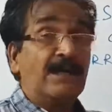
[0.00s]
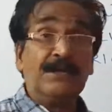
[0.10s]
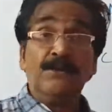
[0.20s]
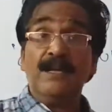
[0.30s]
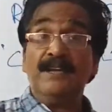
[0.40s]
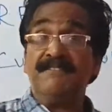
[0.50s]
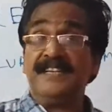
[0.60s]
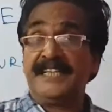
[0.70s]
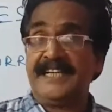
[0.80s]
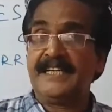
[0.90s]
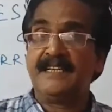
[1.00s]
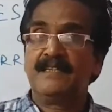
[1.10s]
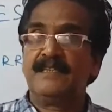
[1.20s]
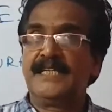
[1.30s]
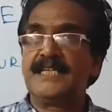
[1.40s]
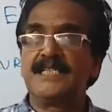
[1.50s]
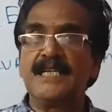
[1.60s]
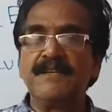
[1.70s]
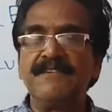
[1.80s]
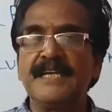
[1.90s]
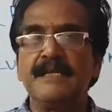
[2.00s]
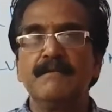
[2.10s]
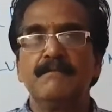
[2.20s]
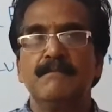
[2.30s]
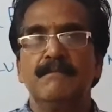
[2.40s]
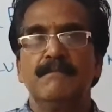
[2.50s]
curriculum vitae, that is CV,